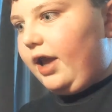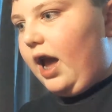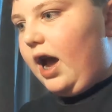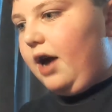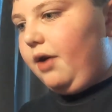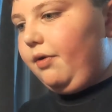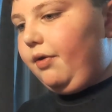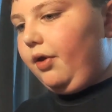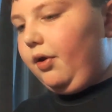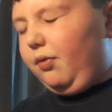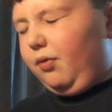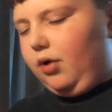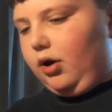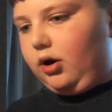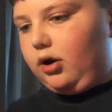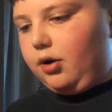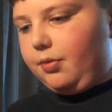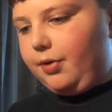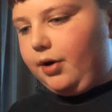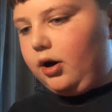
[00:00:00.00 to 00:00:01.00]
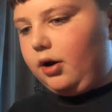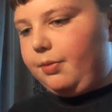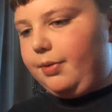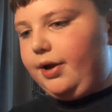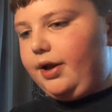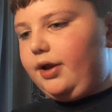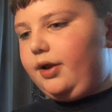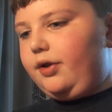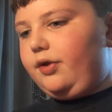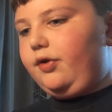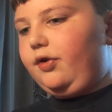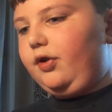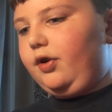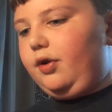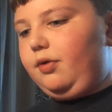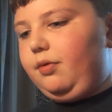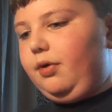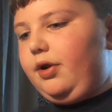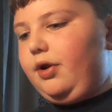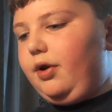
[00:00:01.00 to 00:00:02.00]
out of the Wonka bar a bit. So
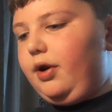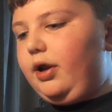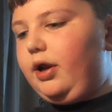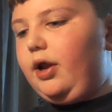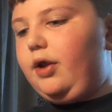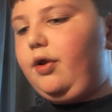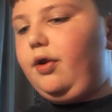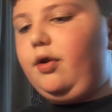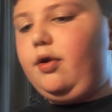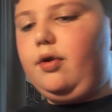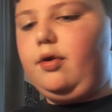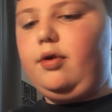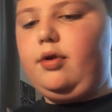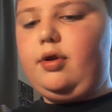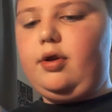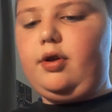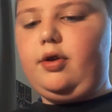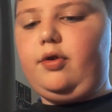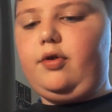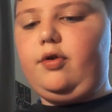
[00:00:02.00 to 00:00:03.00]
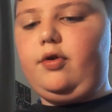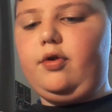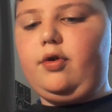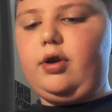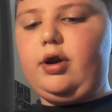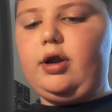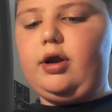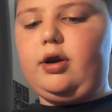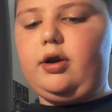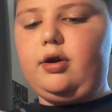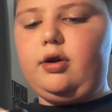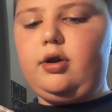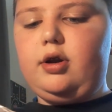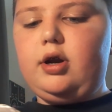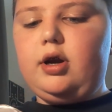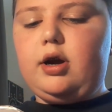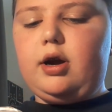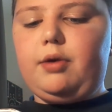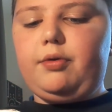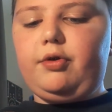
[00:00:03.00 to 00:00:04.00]
what you're gonna do is I'm
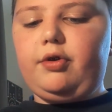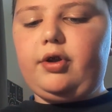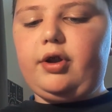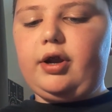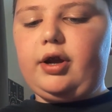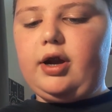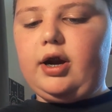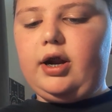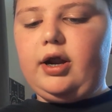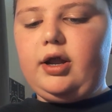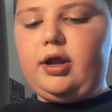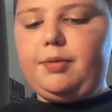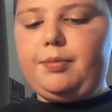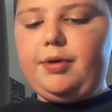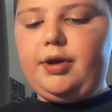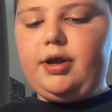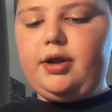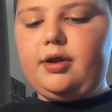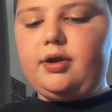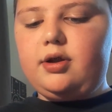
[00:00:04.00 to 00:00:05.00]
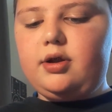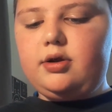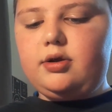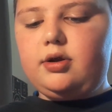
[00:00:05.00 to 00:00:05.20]
just gonna cut it a bit.